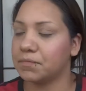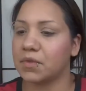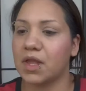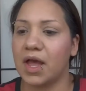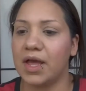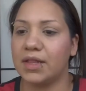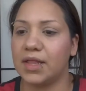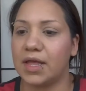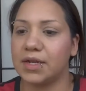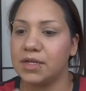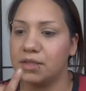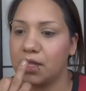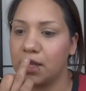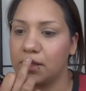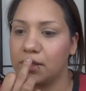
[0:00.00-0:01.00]

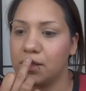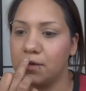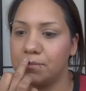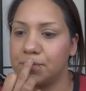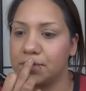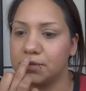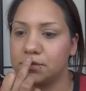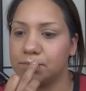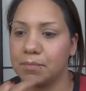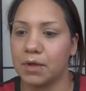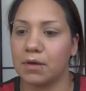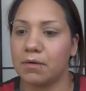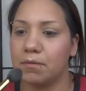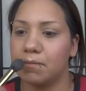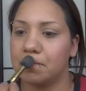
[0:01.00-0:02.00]
highlighting that Cupid's
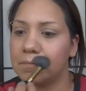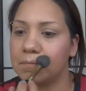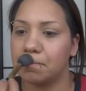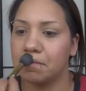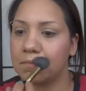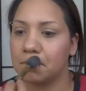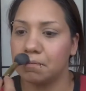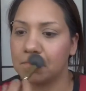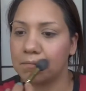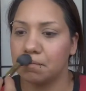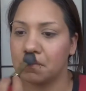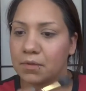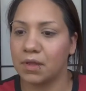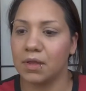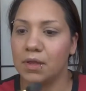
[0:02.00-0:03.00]
bow.
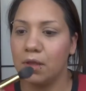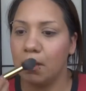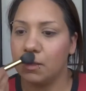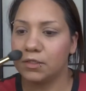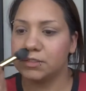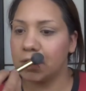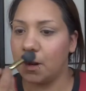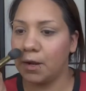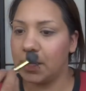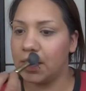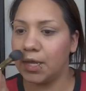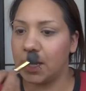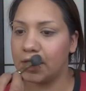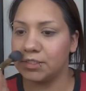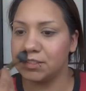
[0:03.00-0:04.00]
Sorry,
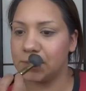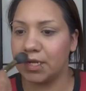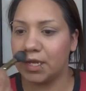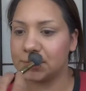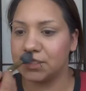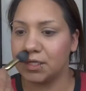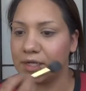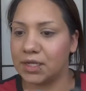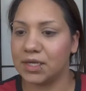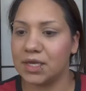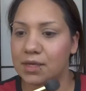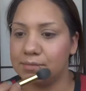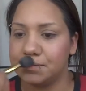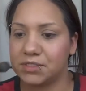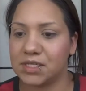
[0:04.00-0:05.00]
you guys are gonna
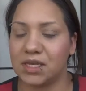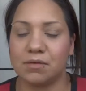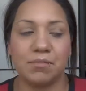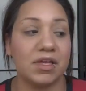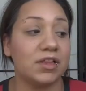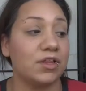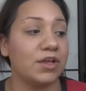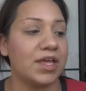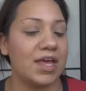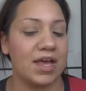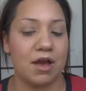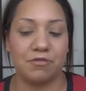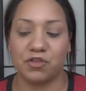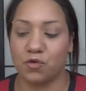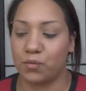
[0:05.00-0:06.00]
keep seeing me looking
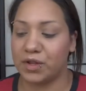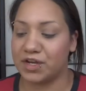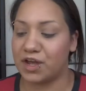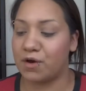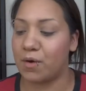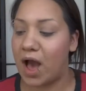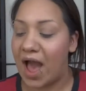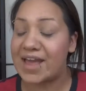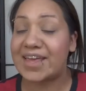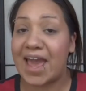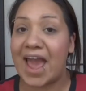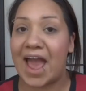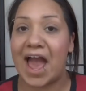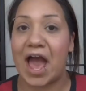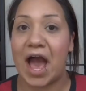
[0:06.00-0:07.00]
out the window. I
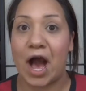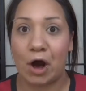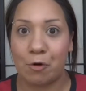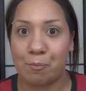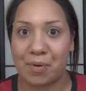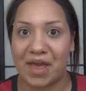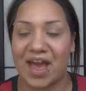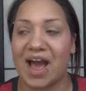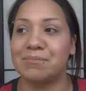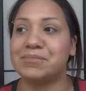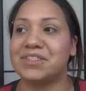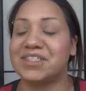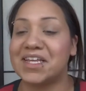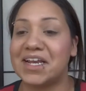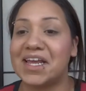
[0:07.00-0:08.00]
can't help it. I'm
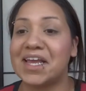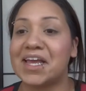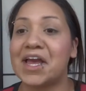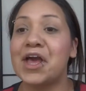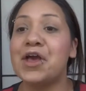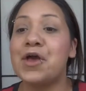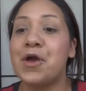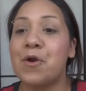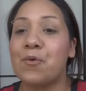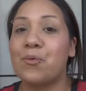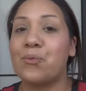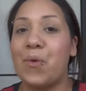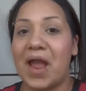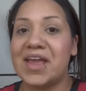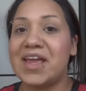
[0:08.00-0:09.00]
sitting
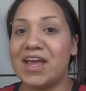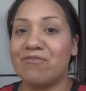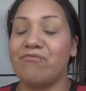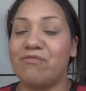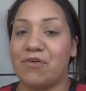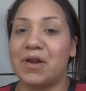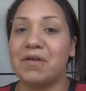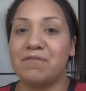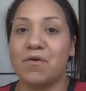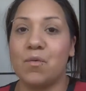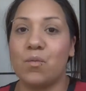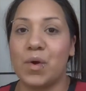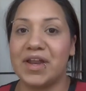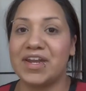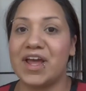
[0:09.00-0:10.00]
right in front of a
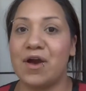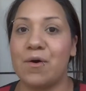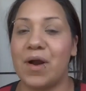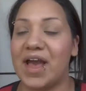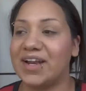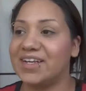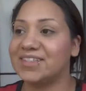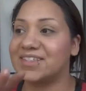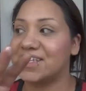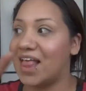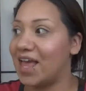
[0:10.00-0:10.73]
window, and it's